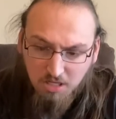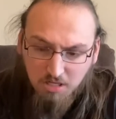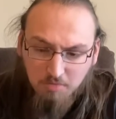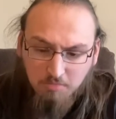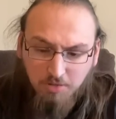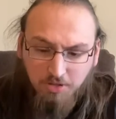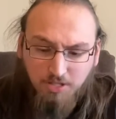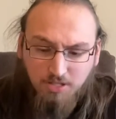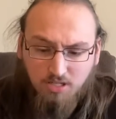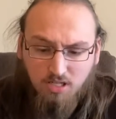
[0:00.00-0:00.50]

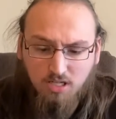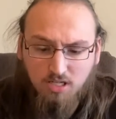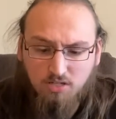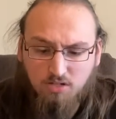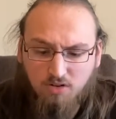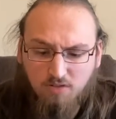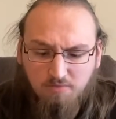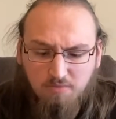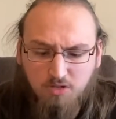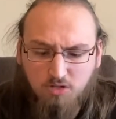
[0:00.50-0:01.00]
But this thing has
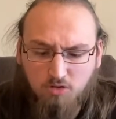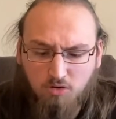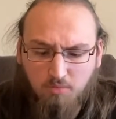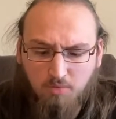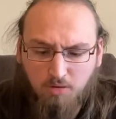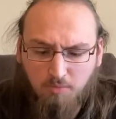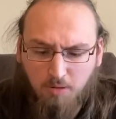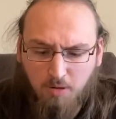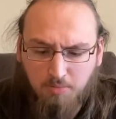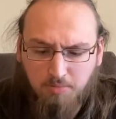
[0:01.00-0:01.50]
served me so
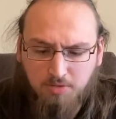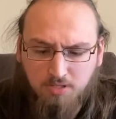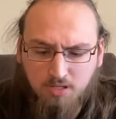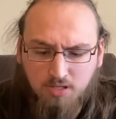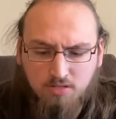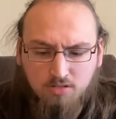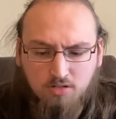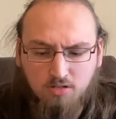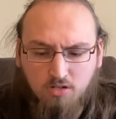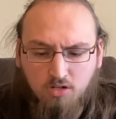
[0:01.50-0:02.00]
many
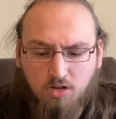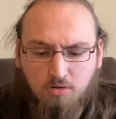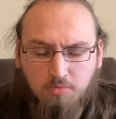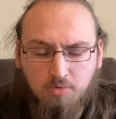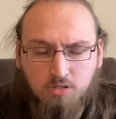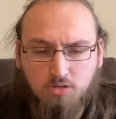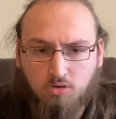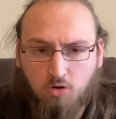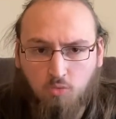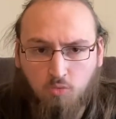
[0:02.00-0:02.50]
purposes and done me
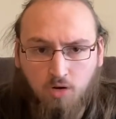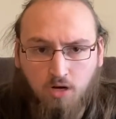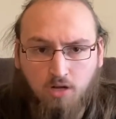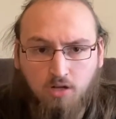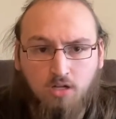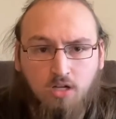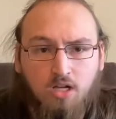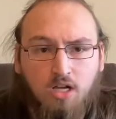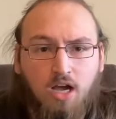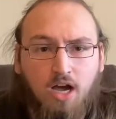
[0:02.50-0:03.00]
so
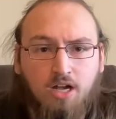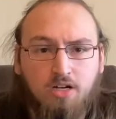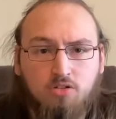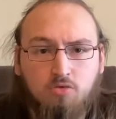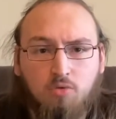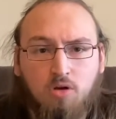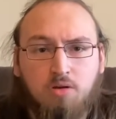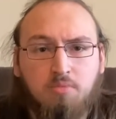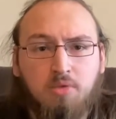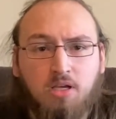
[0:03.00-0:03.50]
well. I just
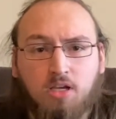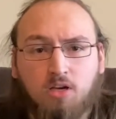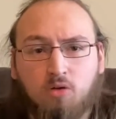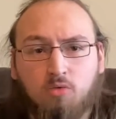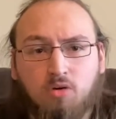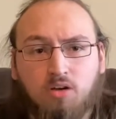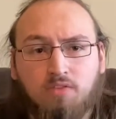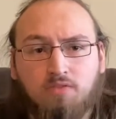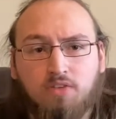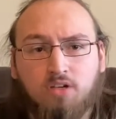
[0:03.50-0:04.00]
want to make a
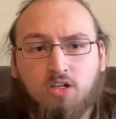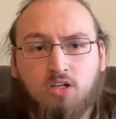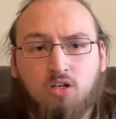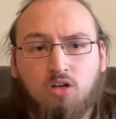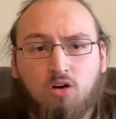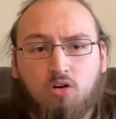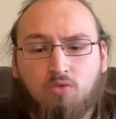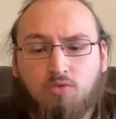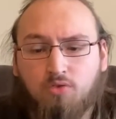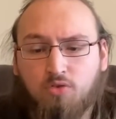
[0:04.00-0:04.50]
quick
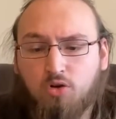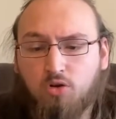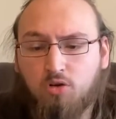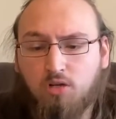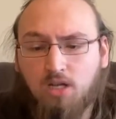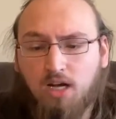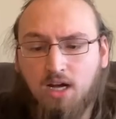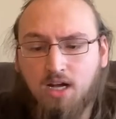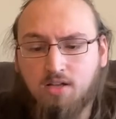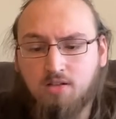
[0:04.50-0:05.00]
video for you
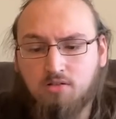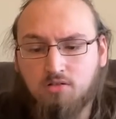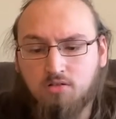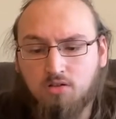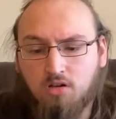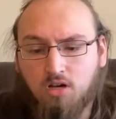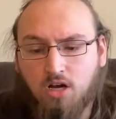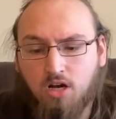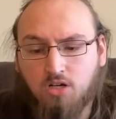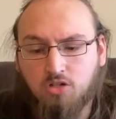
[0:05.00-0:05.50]
guys
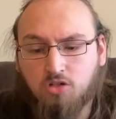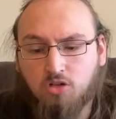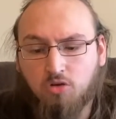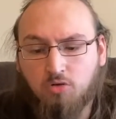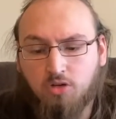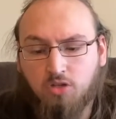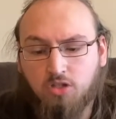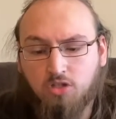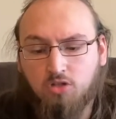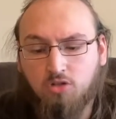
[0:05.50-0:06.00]

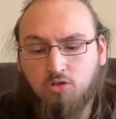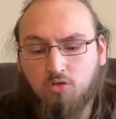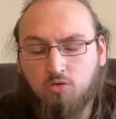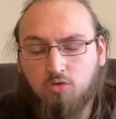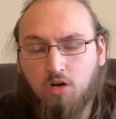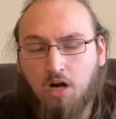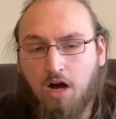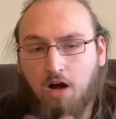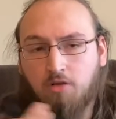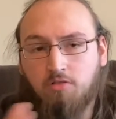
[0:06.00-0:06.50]
showing
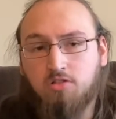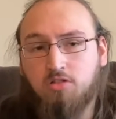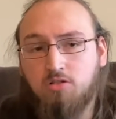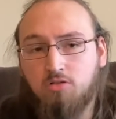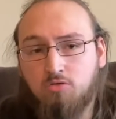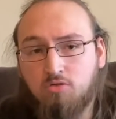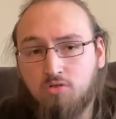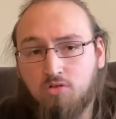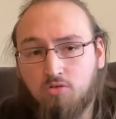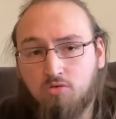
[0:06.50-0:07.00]
you how to
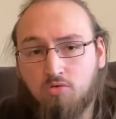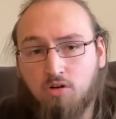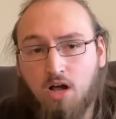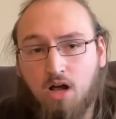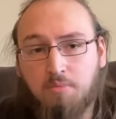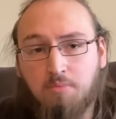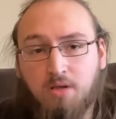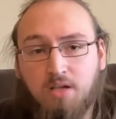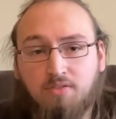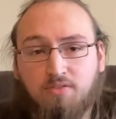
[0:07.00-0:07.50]
use a
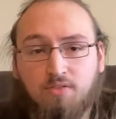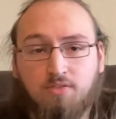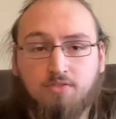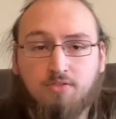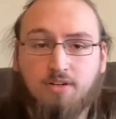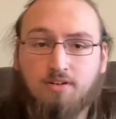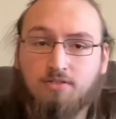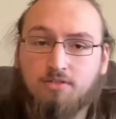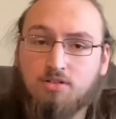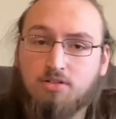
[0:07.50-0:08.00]
Karambit if you've
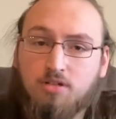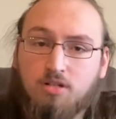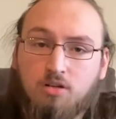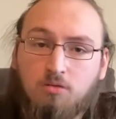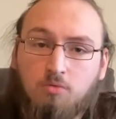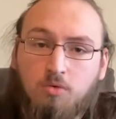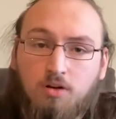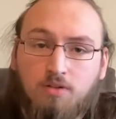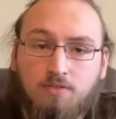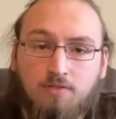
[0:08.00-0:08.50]
never seen
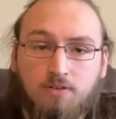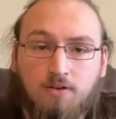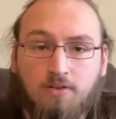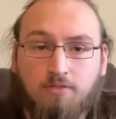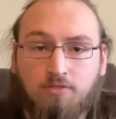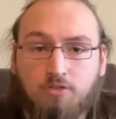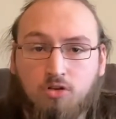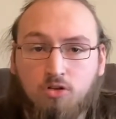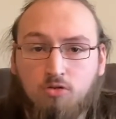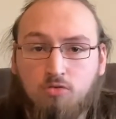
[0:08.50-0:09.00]
one, if you've
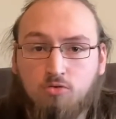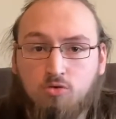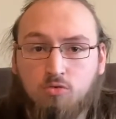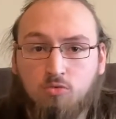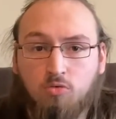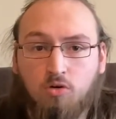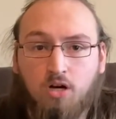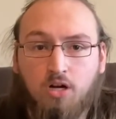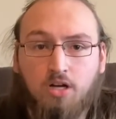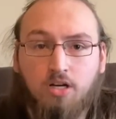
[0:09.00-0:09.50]
never used
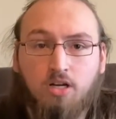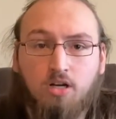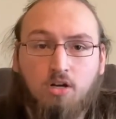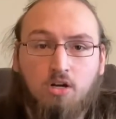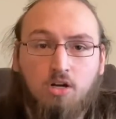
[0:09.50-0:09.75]
one.